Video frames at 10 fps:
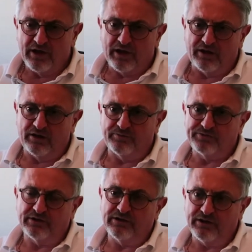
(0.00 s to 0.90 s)
And
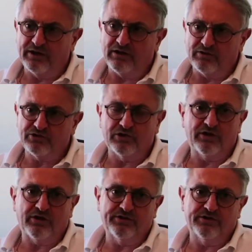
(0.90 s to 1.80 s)
then last year
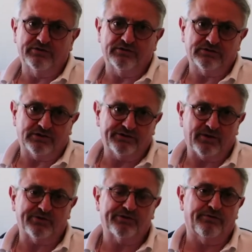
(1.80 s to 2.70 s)
I set
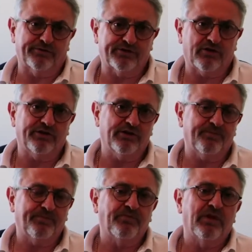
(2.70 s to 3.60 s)
myself the target.
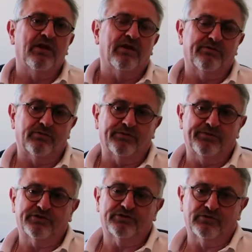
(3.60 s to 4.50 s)
From the
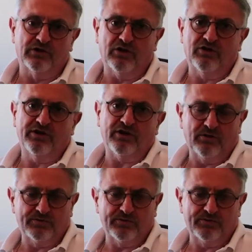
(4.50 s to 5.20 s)
1st of July, I was